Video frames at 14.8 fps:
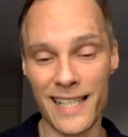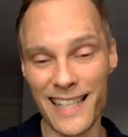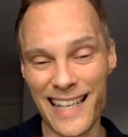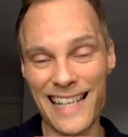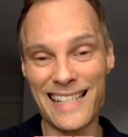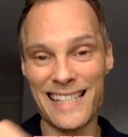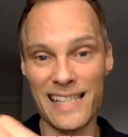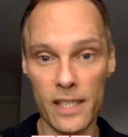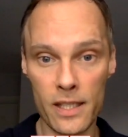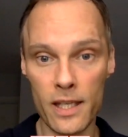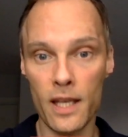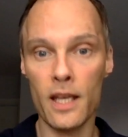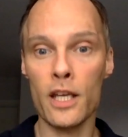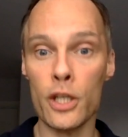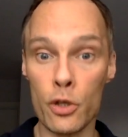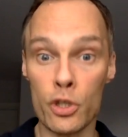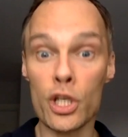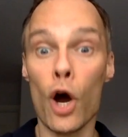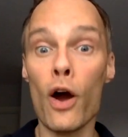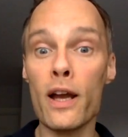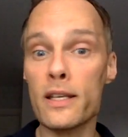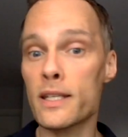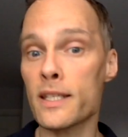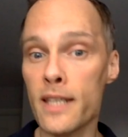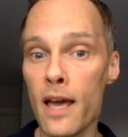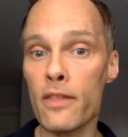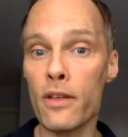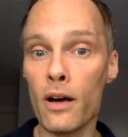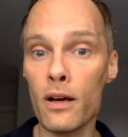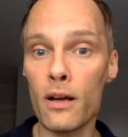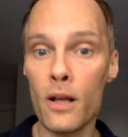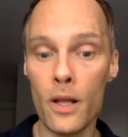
laces, you tie it together.